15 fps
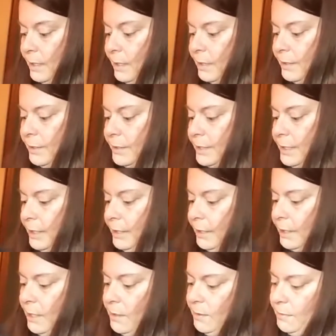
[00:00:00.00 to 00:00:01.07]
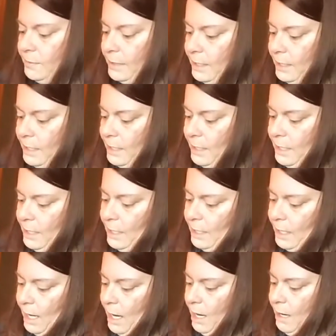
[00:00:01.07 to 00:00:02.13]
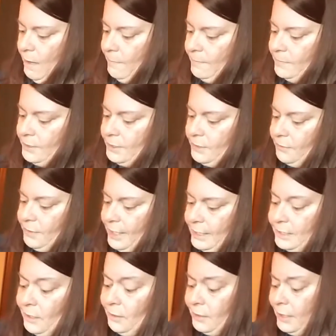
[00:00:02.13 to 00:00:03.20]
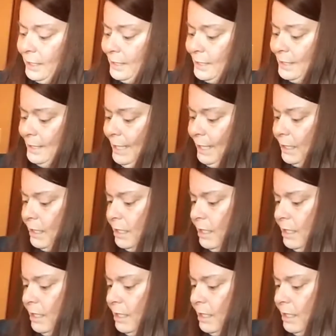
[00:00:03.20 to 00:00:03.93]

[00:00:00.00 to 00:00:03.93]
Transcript: They're silicone, so things aren't going to stick.